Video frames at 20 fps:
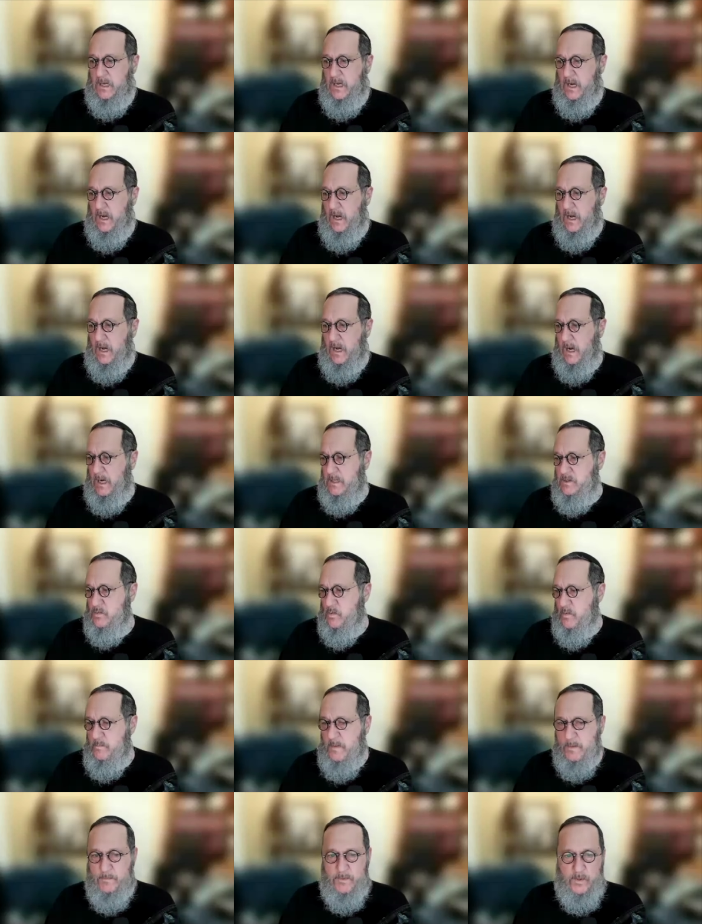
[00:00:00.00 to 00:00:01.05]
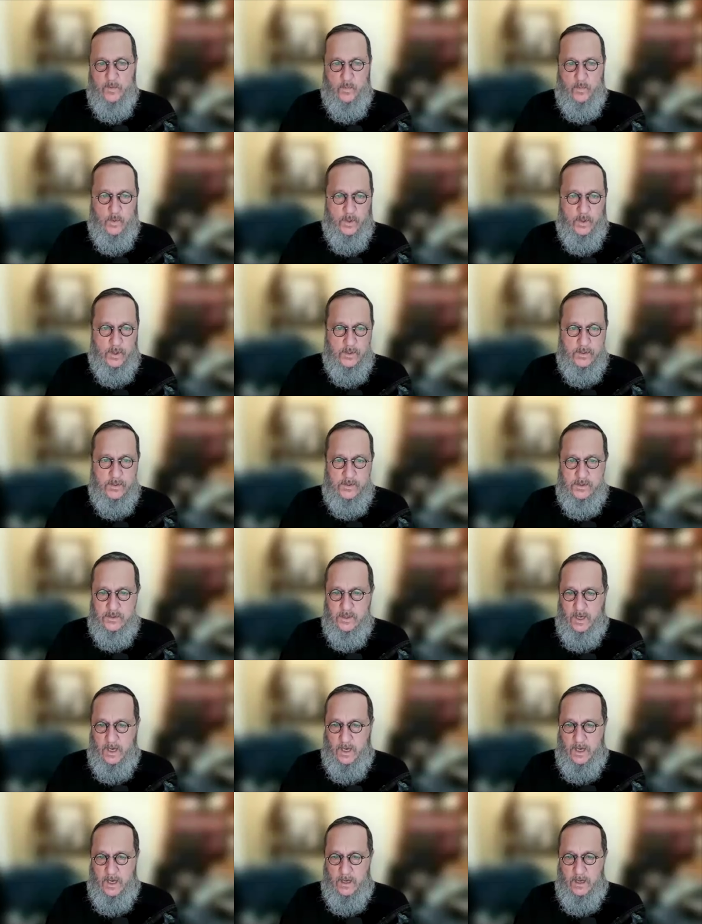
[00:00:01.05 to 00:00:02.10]
uh, to remember the words
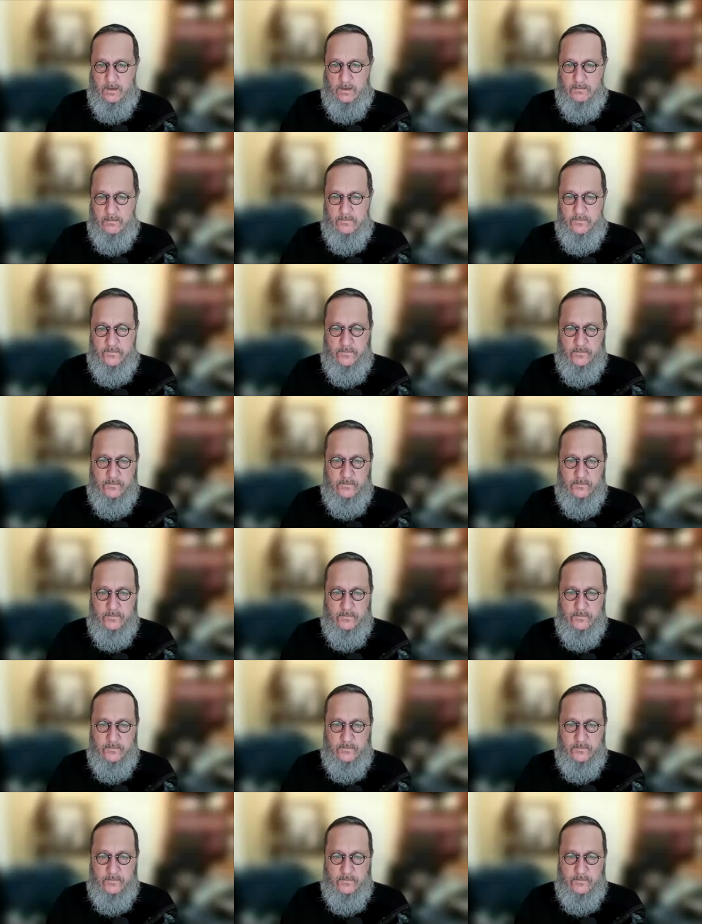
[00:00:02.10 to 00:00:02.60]
of